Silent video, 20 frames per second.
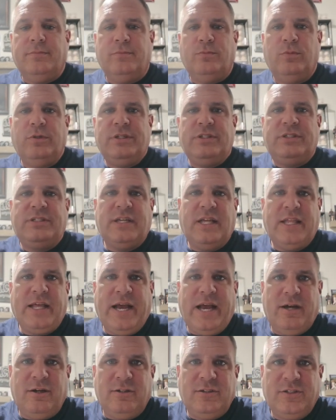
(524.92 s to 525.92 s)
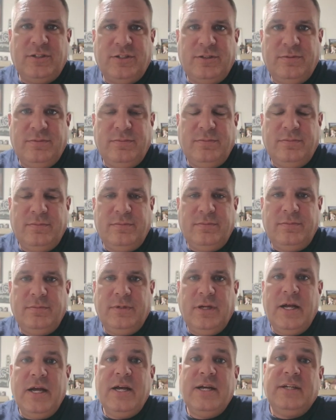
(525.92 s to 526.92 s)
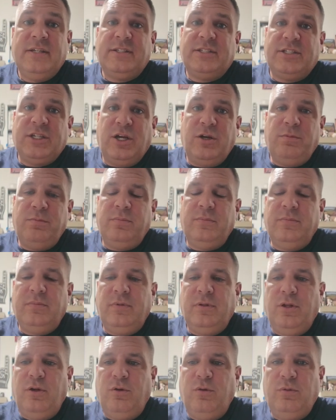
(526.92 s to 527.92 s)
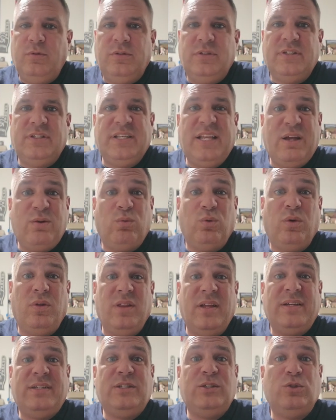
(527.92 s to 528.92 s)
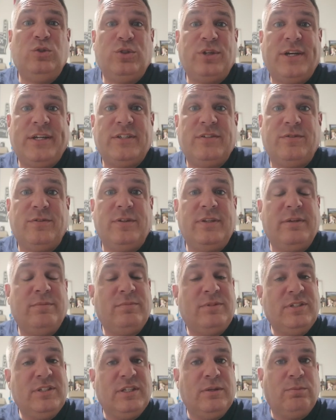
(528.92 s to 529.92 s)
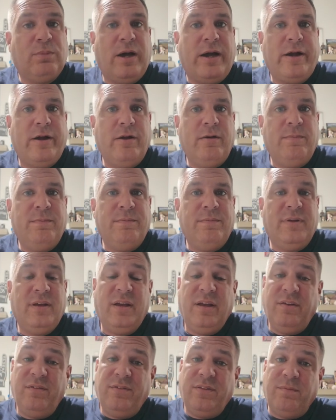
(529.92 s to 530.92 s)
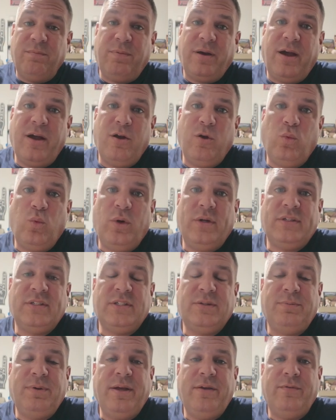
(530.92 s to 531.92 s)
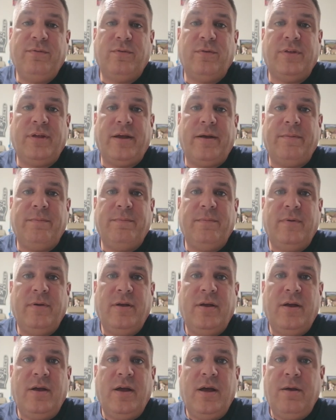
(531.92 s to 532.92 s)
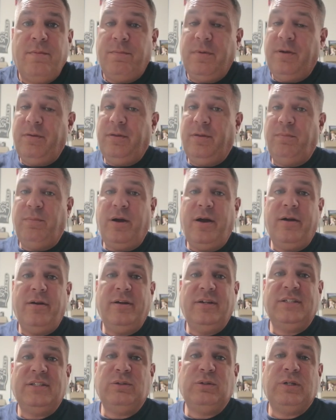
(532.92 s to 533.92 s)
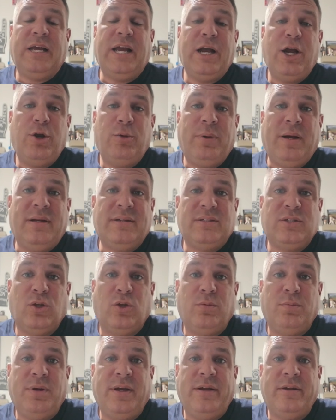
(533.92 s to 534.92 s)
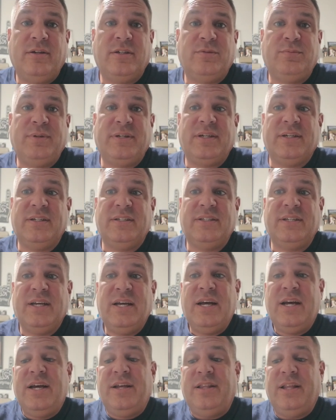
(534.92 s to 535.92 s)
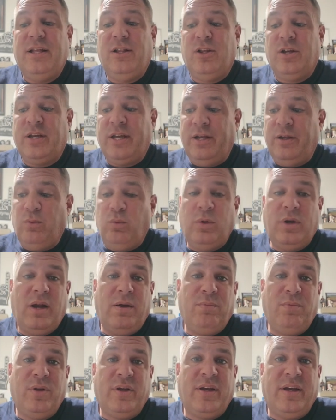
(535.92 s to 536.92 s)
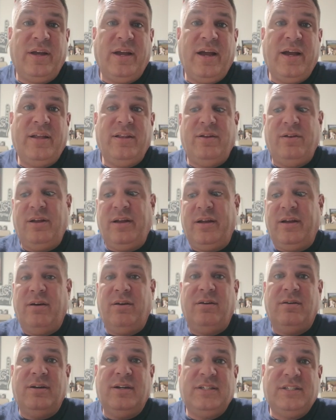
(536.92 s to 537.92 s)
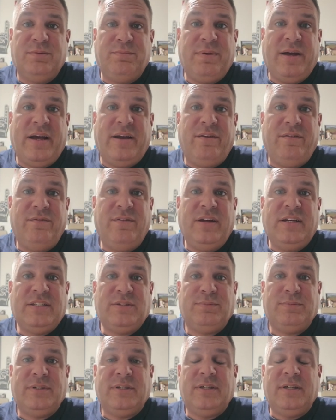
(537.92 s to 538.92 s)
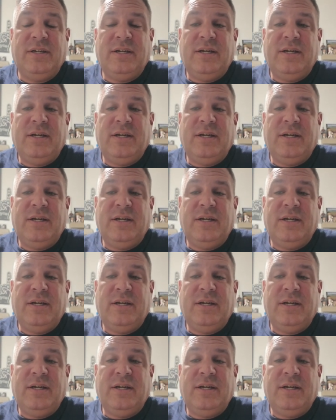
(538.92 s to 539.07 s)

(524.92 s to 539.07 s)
when you sell the house, some loans, they will let you transfer them to the buyer if the buyer wants to pay for that. Maybe the buyer doesn't care about solar panels because they look at what I'm looking at and they're like, oh, it's a bad investment.